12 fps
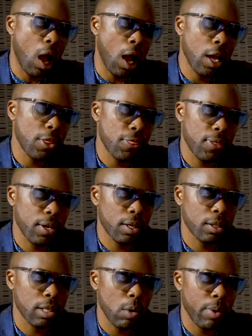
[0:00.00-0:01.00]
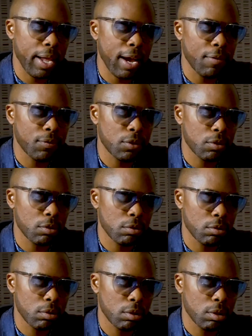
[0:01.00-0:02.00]
I think that we have
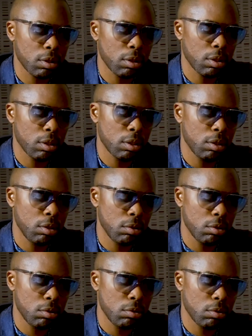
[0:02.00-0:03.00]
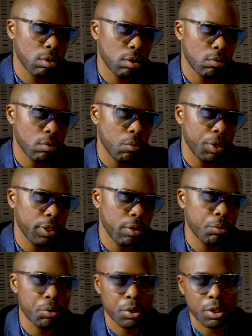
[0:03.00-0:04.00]
to do what we did
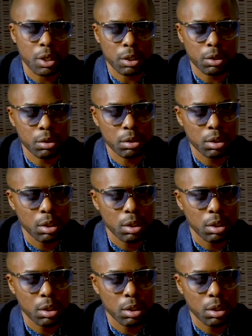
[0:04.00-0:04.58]
when we were younger.